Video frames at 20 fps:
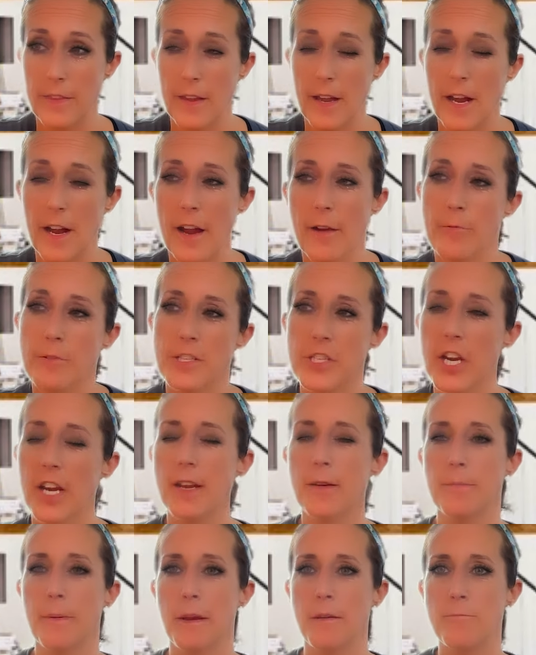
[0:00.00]
I wish I
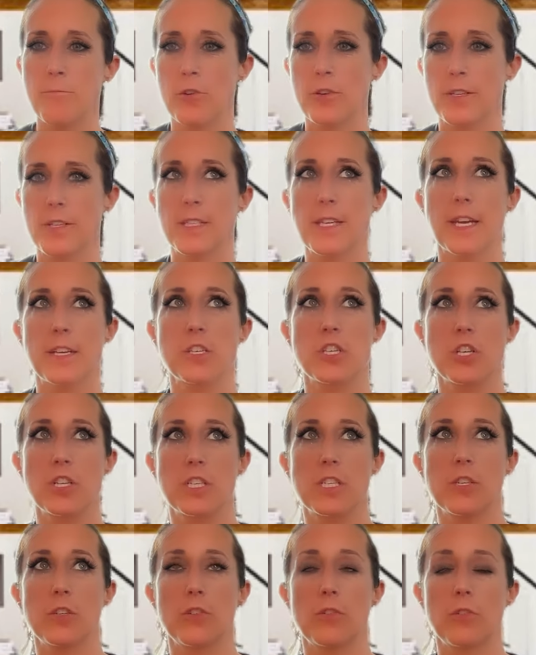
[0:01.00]
had paid more attention
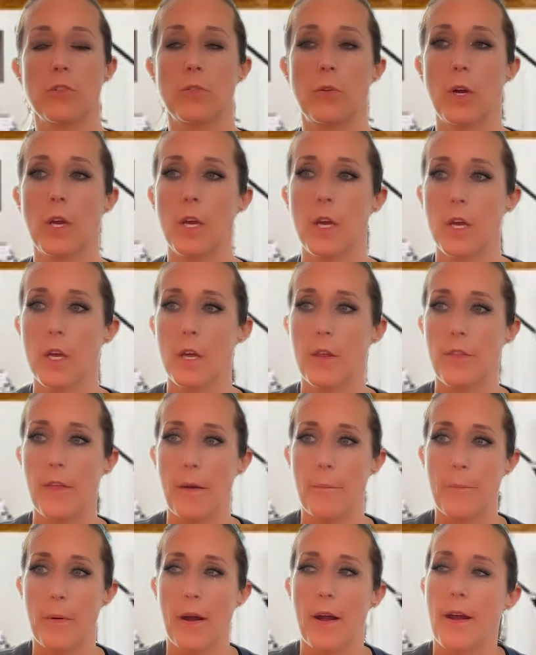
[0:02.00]
to
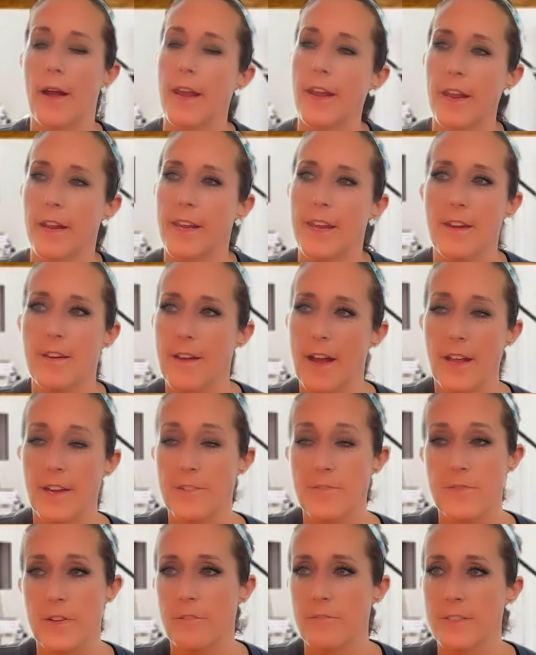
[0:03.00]
that book. And I
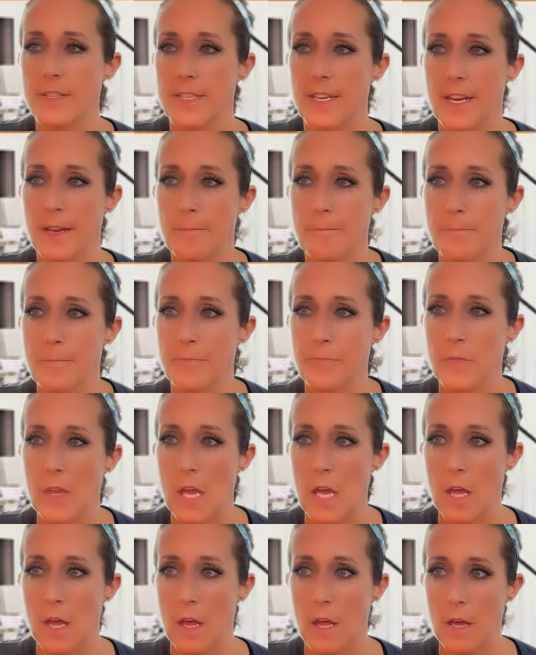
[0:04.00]
don't know its name,
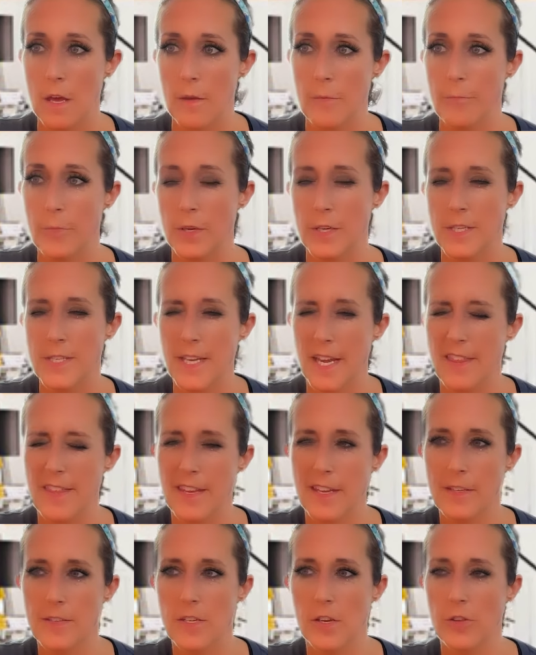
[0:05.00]
but I
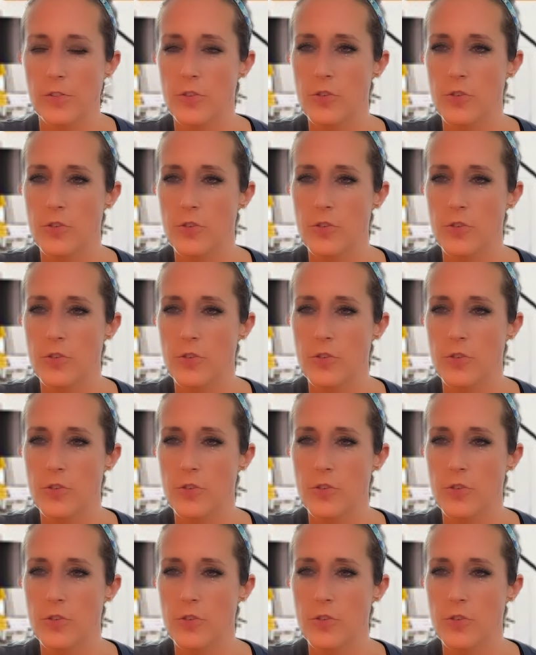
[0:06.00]
think it's called